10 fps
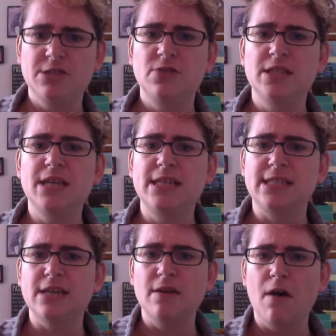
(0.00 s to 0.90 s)
So this
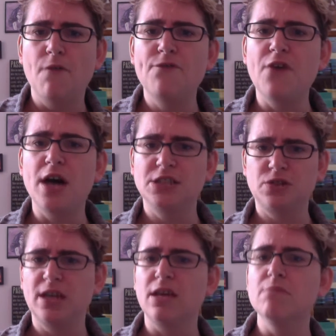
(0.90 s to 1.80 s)
idea of
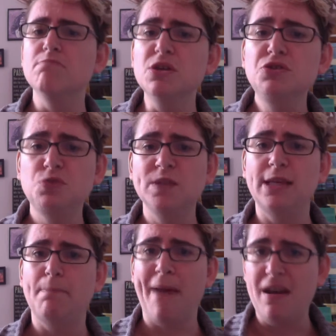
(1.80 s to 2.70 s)
fostering
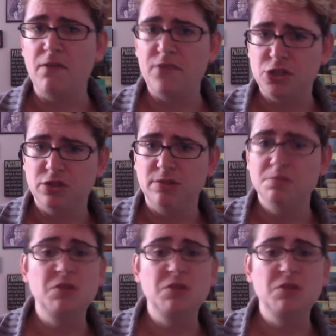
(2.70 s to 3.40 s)
mutually beneficial,